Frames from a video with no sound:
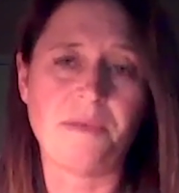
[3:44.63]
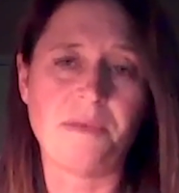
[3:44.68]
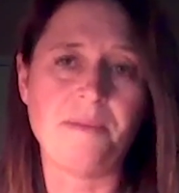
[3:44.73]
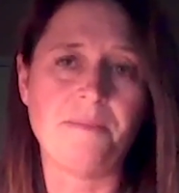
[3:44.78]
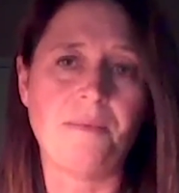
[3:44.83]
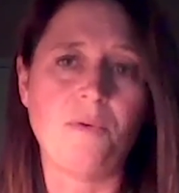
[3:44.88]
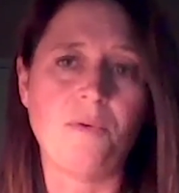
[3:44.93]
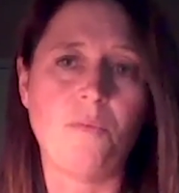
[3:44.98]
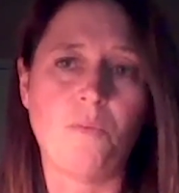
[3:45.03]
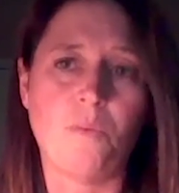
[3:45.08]

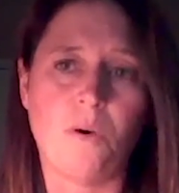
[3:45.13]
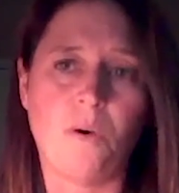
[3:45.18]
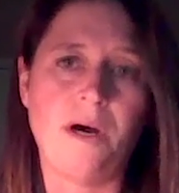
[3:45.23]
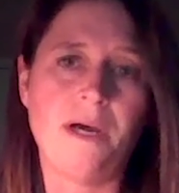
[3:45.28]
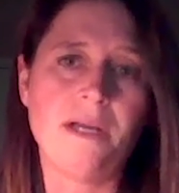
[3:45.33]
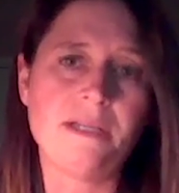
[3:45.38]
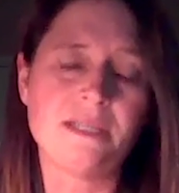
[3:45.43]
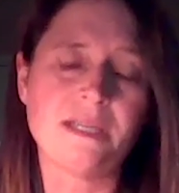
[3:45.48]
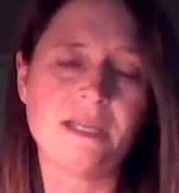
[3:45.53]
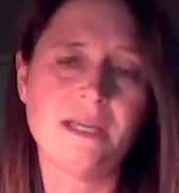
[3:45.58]
People
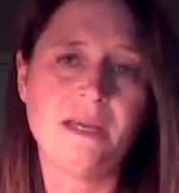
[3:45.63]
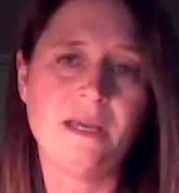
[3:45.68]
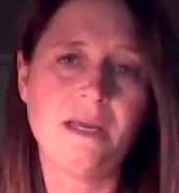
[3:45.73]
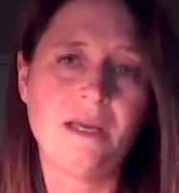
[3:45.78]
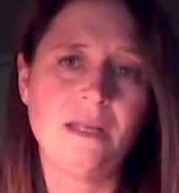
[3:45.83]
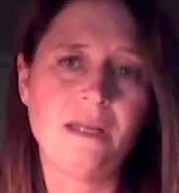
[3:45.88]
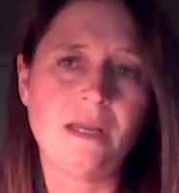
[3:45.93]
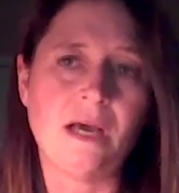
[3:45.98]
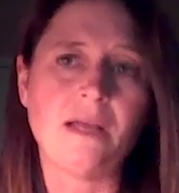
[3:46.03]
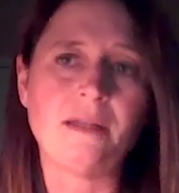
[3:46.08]
want
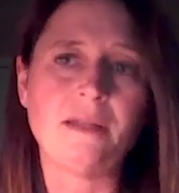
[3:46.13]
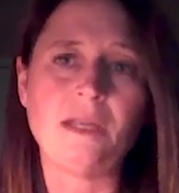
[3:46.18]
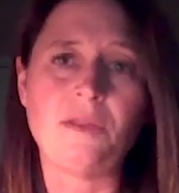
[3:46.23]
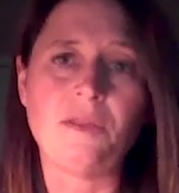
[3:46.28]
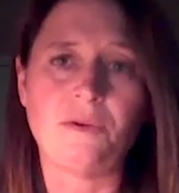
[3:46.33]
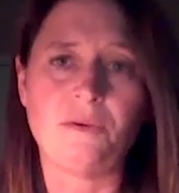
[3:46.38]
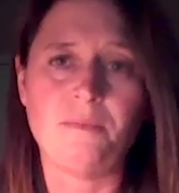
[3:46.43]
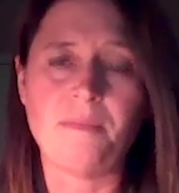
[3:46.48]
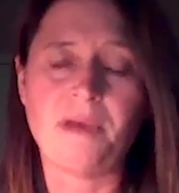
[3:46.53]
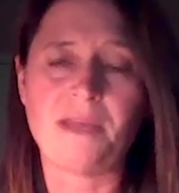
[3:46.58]

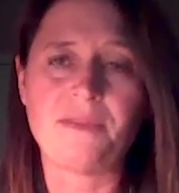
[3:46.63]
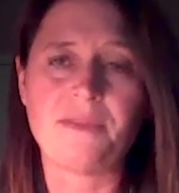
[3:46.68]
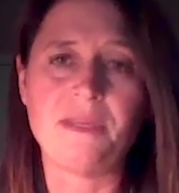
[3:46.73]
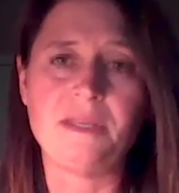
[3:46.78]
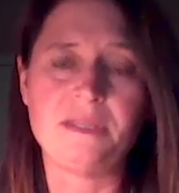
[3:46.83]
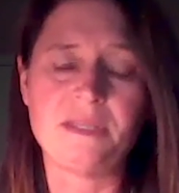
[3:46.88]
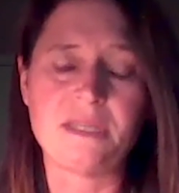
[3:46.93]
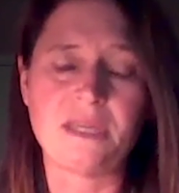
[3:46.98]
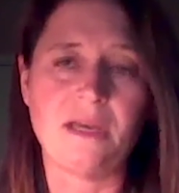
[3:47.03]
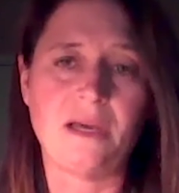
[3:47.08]
non-lethal
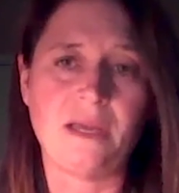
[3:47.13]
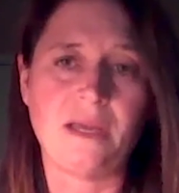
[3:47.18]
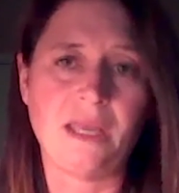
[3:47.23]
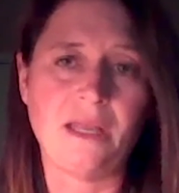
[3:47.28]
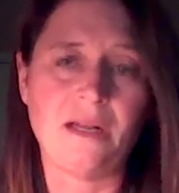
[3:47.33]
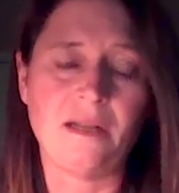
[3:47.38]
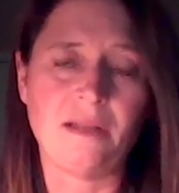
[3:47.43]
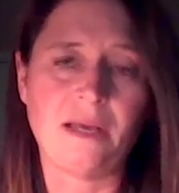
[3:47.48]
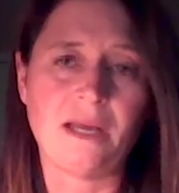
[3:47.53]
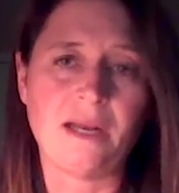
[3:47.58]
methods
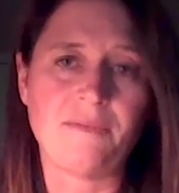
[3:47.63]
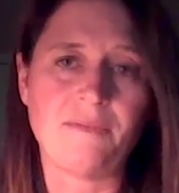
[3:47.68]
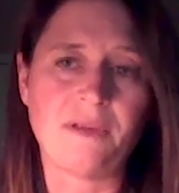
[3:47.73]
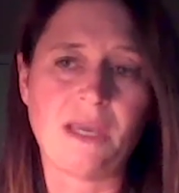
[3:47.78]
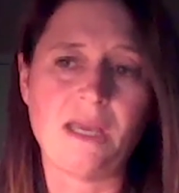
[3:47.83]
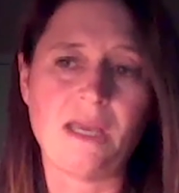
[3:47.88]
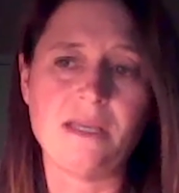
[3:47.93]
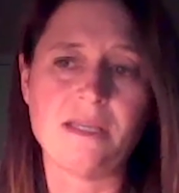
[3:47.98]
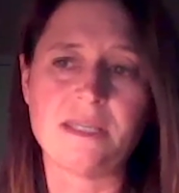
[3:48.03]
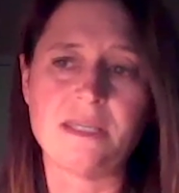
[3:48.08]
in a lot of
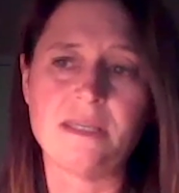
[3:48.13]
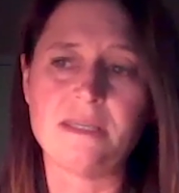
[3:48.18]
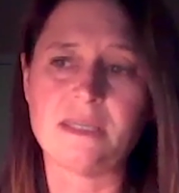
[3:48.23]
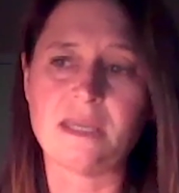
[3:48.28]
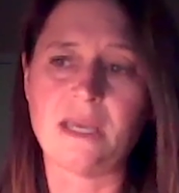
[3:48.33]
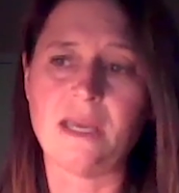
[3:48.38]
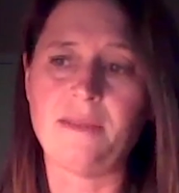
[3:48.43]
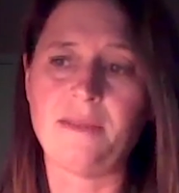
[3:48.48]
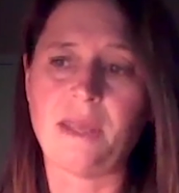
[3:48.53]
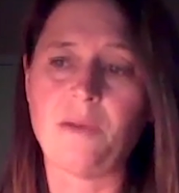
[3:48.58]
cases,
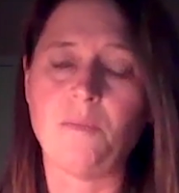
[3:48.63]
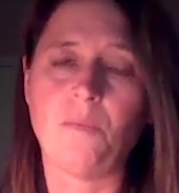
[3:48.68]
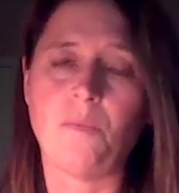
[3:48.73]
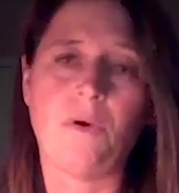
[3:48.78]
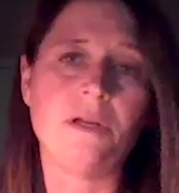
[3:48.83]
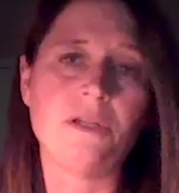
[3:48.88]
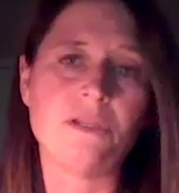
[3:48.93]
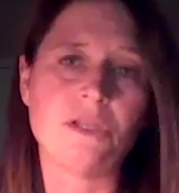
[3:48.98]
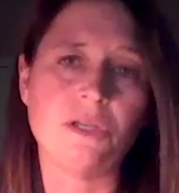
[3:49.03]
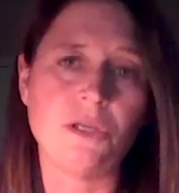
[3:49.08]
and they
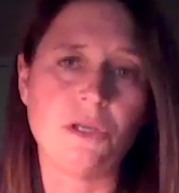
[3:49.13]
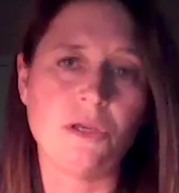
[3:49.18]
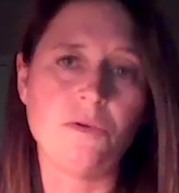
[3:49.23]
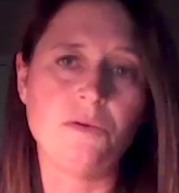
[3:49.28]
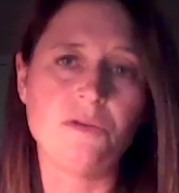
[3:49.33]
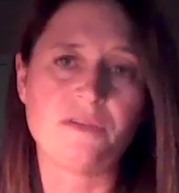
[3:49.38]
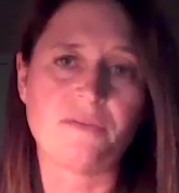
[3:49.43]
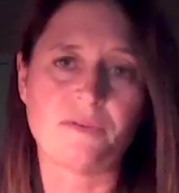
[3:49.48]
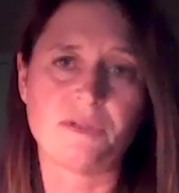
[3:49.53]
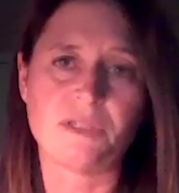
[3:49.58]
want to
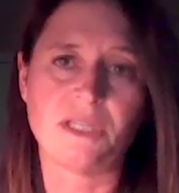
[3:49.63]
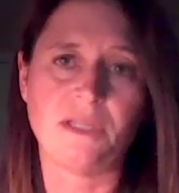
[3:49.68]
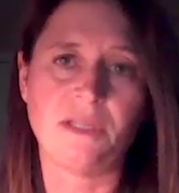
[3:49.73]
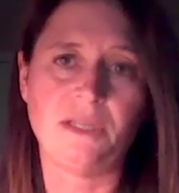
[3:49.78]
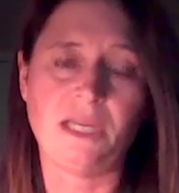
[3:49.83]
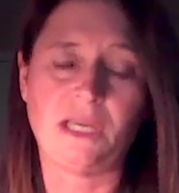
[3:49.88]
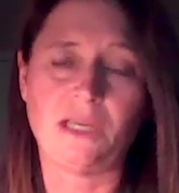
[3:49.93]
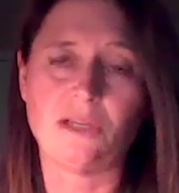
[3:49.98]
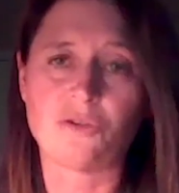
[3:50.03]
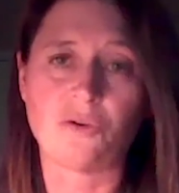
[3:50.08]
use
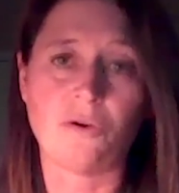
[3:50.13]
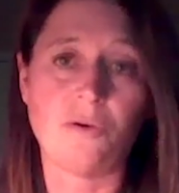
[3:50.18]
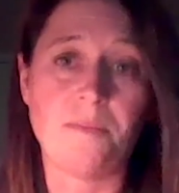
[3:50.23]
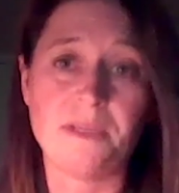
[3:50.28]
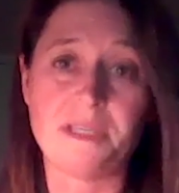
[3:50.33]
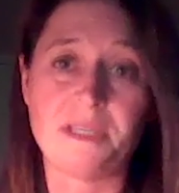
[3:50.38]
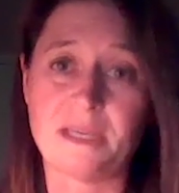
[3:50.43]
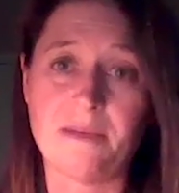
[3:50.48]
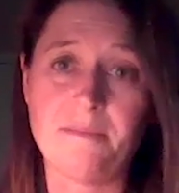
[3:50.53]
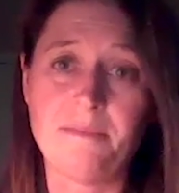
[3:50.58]
fertility control,
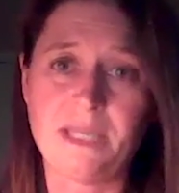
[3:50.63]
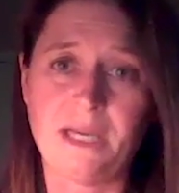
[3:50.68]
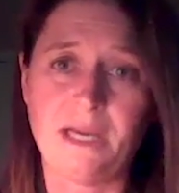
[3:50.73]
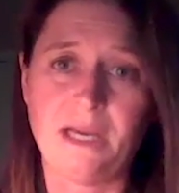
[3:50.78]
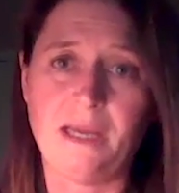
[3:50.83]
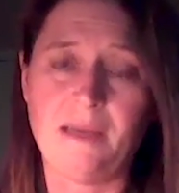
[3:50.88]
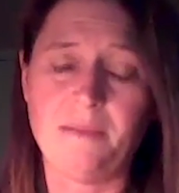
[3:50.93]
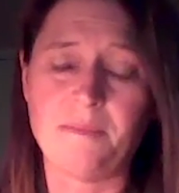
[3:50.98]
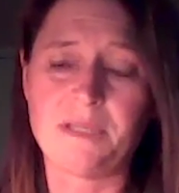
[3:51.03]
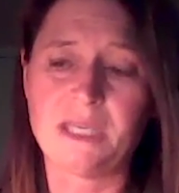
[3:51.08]
but
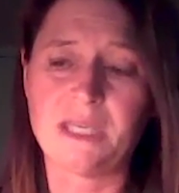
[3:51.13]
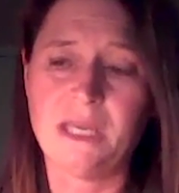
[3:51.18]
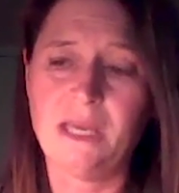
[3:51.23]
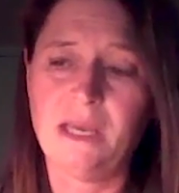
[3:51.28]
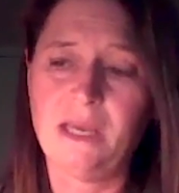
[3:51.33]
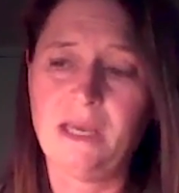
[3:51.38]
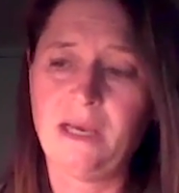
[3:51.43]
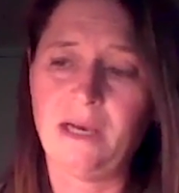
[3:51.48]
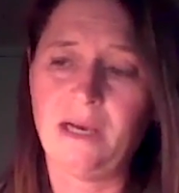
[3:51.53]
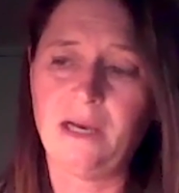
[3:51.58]
sometimes
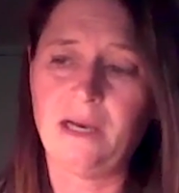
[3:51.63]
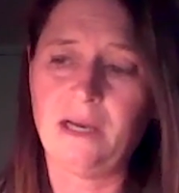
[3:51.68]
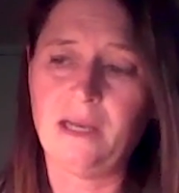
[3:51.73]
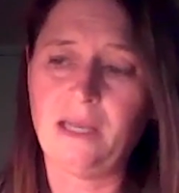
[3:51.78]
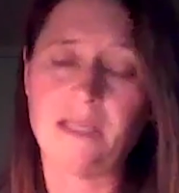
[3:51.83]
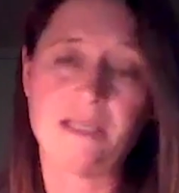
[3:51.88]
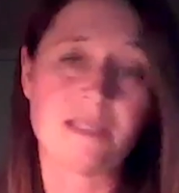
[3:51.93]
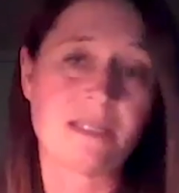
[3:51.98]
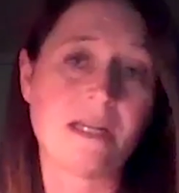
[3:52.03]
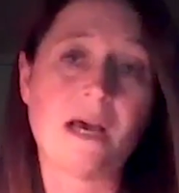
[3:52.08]

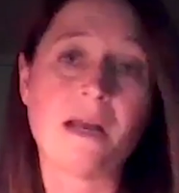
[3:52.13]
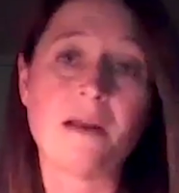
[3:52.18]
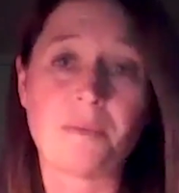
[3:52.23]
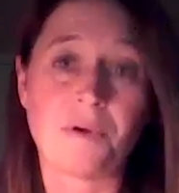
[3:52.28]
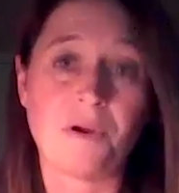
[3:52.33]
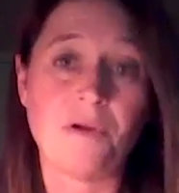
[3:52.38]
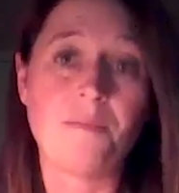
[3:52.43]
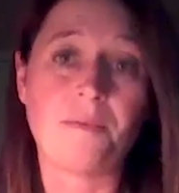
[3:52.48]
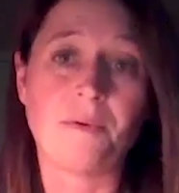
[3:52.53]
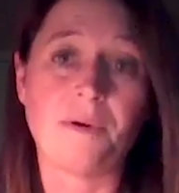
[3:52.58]
it's not
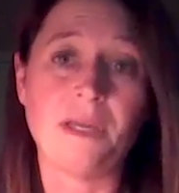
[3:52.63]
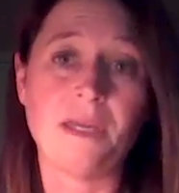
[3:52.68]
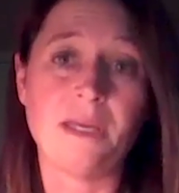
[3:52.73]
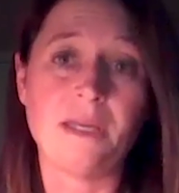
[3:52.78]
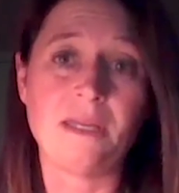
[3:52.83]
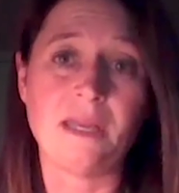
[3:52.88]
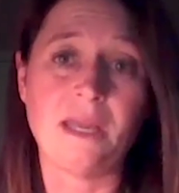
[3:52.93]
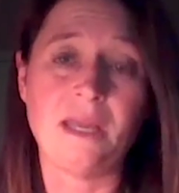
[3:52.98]
appropriate.